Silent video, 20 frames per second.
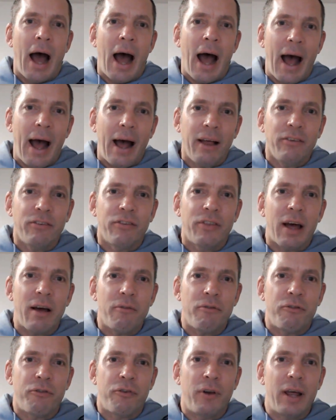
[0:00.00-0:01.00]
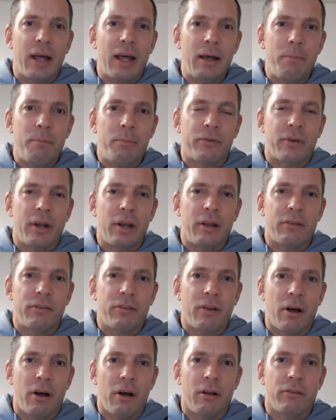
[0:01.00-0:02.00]
As that flips and it
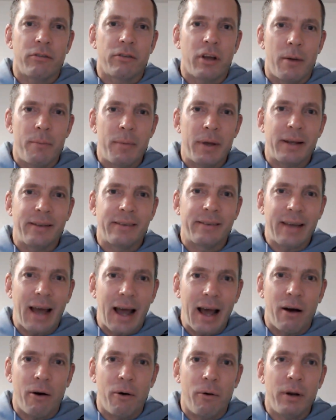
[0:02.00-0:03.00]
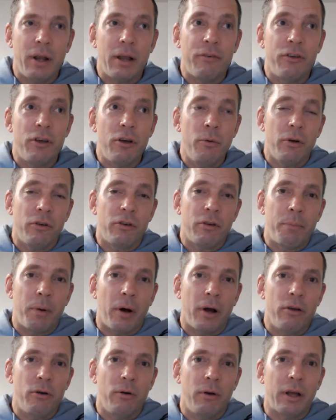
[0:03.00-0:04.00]
starts coming down, if you were to
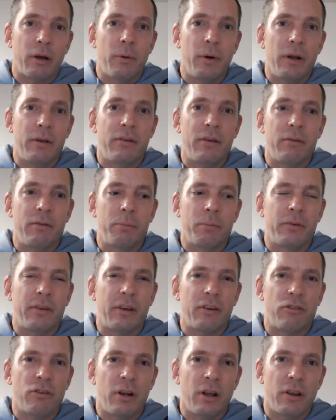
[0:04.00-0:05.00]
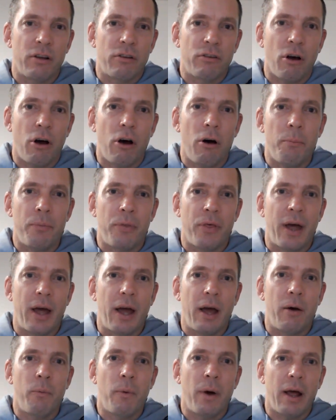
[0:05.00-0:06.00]
buy your liquidity position at the top
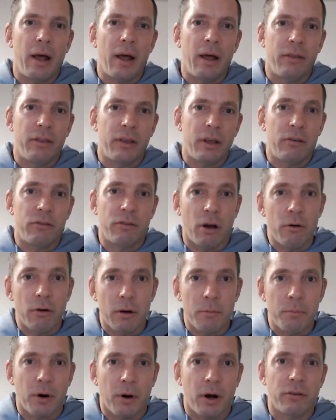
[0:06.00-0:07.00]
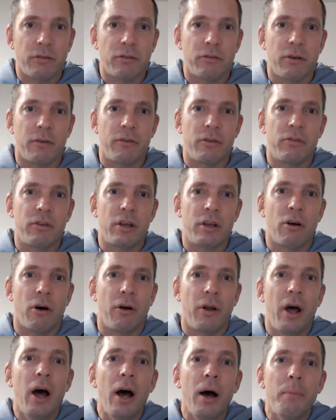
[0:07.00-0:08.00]
there, where the token price has obviously
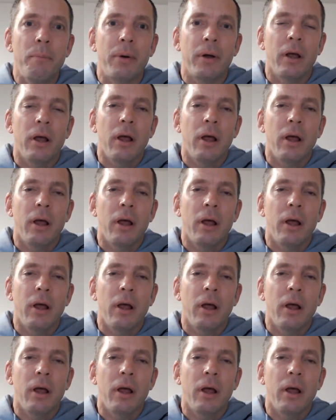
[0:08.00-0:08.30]
gone up,